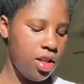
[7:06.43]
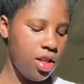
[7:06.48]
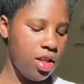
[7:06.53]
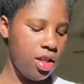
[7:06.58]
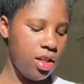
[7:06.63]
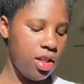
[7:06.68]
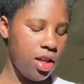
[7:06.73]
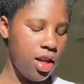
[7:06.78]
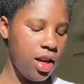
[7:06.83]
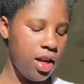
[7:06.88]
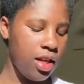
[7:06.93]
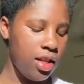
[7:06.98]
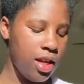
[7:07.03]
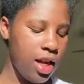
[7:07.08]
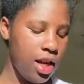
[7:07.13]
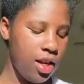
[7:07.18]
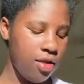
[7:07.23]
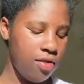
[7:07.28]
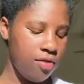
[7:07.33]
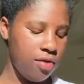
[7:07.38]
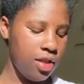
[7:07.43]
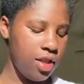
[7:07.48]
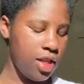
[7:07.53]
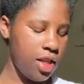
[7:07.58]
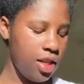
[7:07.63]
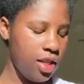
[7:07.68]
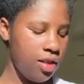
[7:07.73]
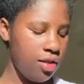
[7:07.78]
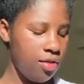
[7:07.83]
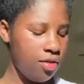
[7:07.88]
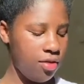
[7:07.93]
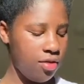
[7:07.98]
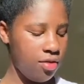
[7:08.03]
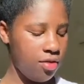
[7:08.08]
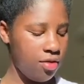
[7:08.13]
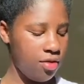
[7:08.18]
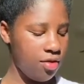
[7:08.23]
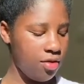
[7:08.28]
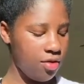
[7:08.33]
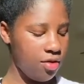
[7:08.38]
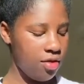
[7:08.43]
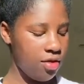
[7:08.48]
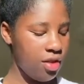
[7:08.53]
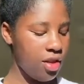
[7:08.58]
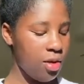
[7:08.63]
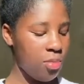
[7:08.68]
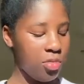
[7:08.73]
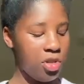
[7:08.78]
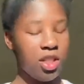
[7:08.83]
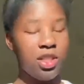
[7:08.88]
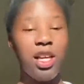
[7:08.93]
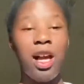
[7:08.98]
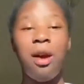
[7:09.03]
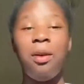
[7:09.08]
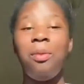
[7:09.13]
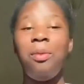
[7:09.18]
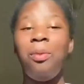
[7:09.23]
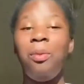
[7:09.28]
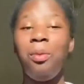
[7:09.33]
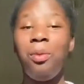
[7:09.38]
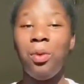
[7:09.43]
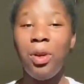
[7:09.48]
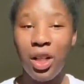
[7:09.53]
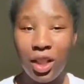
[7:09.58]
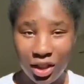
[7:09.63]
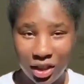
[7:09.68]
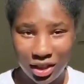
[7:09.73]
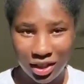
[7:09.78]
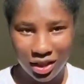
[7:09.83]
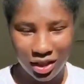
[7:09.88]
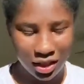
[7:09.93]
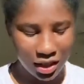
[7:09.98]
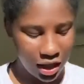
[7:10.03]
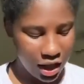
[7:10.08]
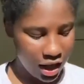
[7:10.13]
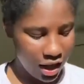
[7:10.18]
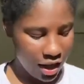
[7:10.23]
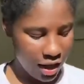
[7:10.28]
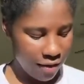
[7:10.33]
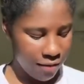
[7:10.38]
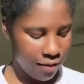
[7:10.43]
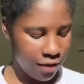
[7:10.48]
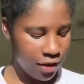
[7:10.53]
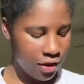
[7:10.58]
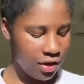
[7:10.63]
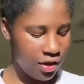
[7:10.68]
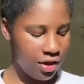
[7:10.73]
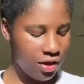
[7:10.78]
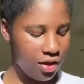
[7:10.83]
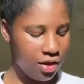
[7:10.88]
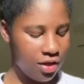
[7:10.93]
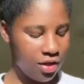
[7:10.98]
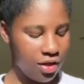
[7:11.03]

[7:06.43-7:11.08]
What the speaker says: a 9 out of 10. Because I was scared at first.